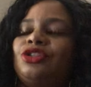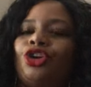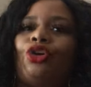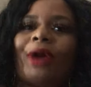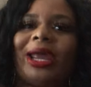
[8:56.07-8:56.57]

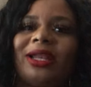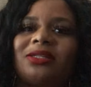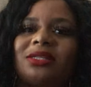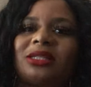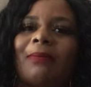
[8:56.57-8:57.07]
degrading
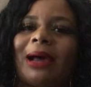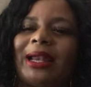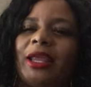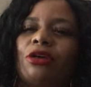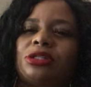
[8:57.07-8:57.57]
to
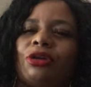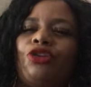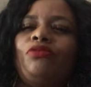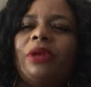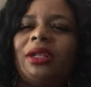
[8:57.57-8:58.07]
somebody else or
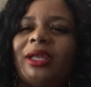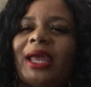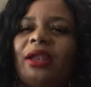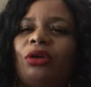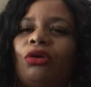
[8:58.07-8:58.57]

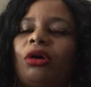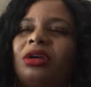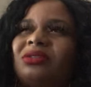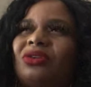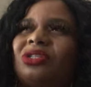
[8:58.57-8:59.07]
humiliating
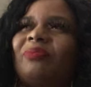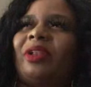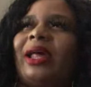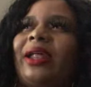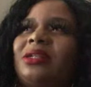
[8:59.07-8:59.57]
or
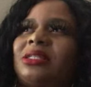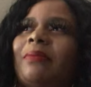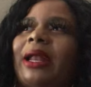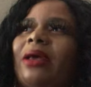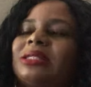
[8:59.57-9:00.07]
something like that to
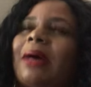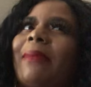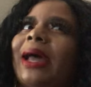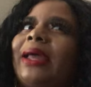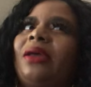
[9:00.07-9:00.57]
somebody else. I
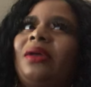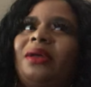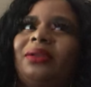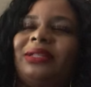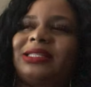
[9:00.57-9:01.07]
might
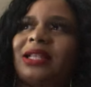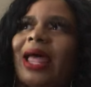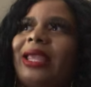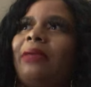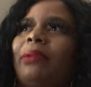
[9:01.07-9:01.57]

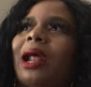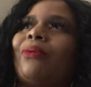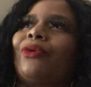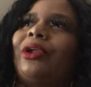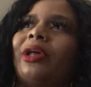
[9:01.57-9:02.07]
dislike it. But I
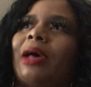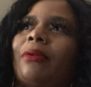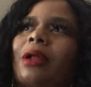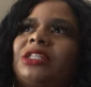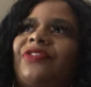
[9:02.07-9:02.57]
rarely come
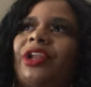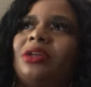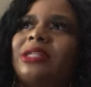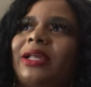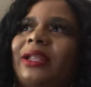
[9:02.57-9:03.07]
across
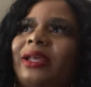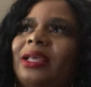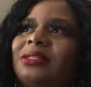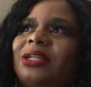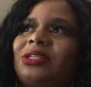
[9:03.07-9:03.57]
videos like that,
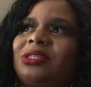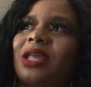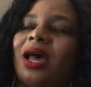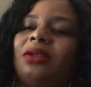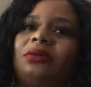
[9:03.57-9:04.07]
because I just
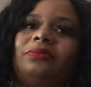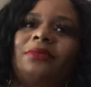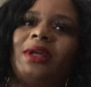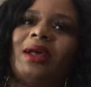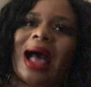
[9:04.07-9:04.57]
kind of,
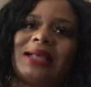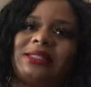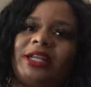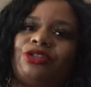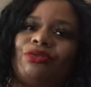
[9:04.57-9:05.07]
I
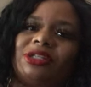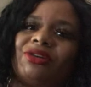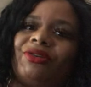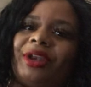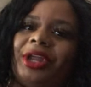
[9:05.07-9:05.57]
stick to a
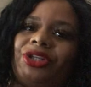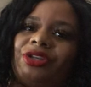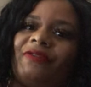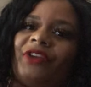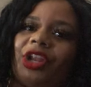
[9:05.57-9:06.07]
certain niche
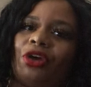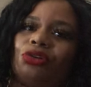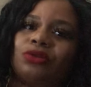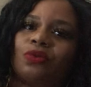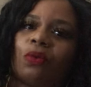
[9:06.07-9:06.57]
of
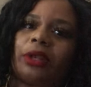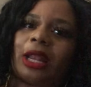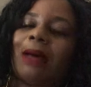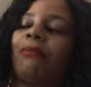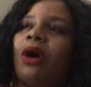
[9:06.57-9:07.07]
videos
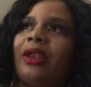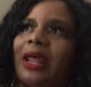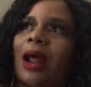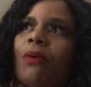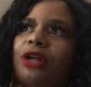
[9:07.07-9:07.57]
that
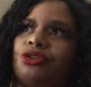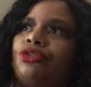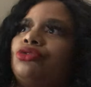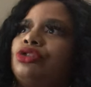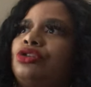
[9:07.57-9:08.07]
I watch on
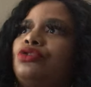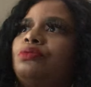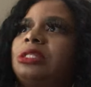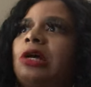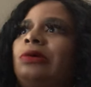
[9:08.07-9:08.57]
YouTube.
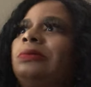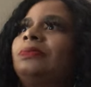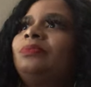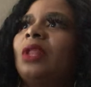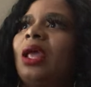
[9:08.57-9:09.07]
So
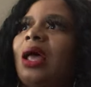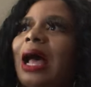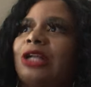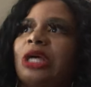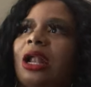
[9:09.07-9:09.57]

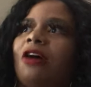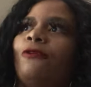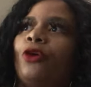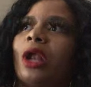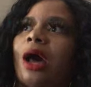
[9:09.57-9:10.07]
I try to
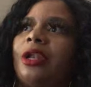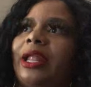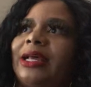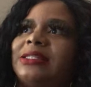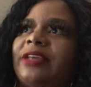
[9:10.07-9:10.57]
avoid all the
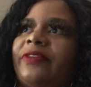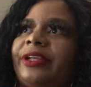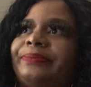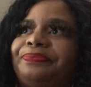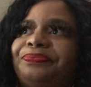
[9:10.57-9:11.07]
negativity.